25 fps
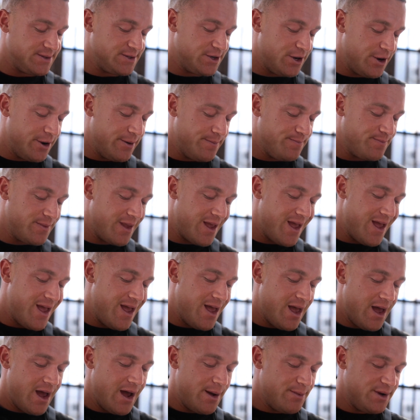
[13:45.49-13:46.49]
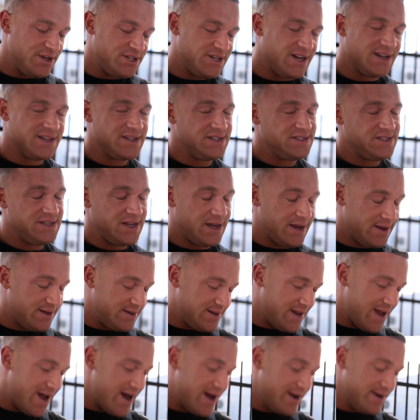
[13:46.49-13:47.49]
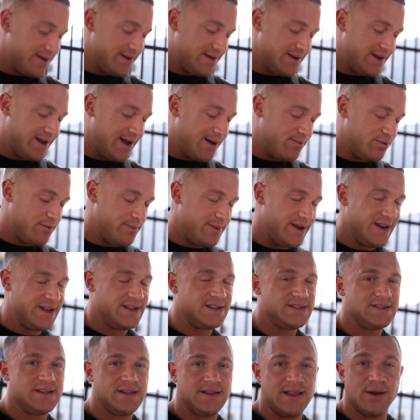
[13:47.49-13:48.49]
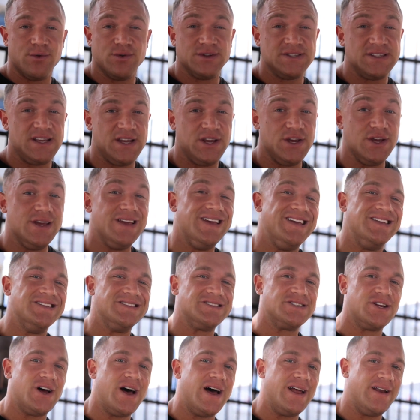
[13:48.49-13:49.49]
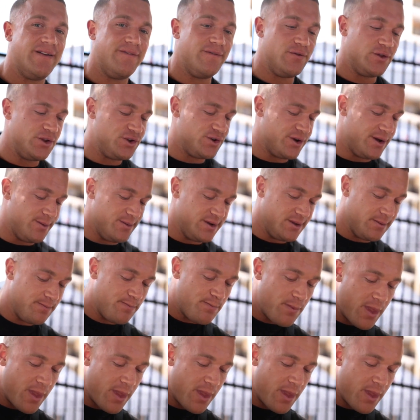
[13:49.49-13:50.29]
So I'm going to chug this down in a couple of minutes, and then we'll see you inside for the treatment.